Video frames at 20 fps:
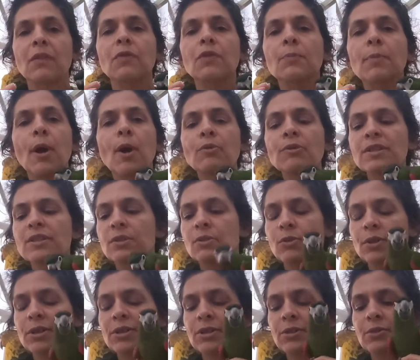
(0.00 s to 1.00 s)
the bone is
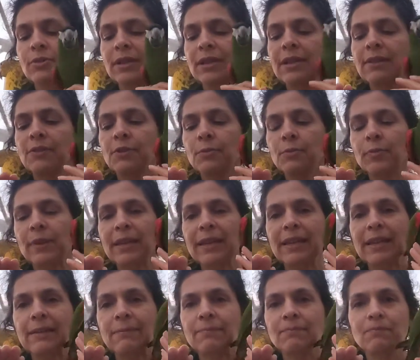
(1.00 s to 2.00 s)
going to either
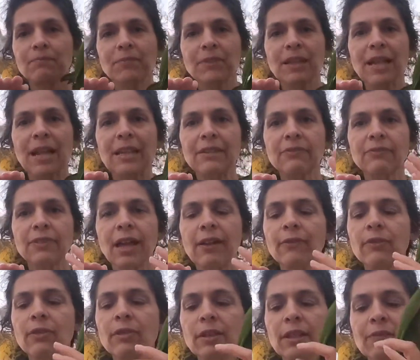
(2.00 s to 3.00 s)
be kind of
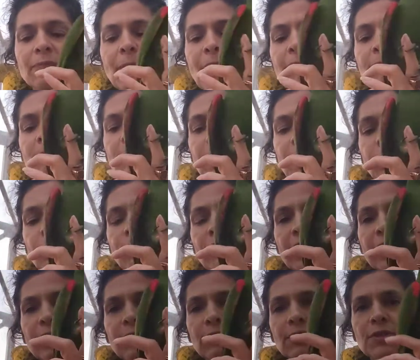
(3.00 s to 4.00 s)
level, if my middle
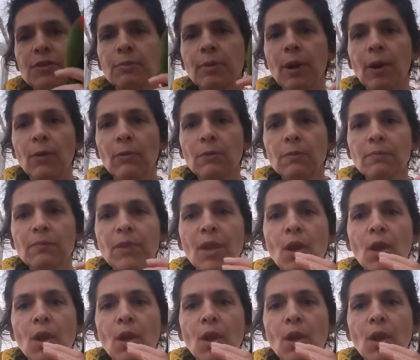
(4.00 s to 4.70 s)
finger is the bone,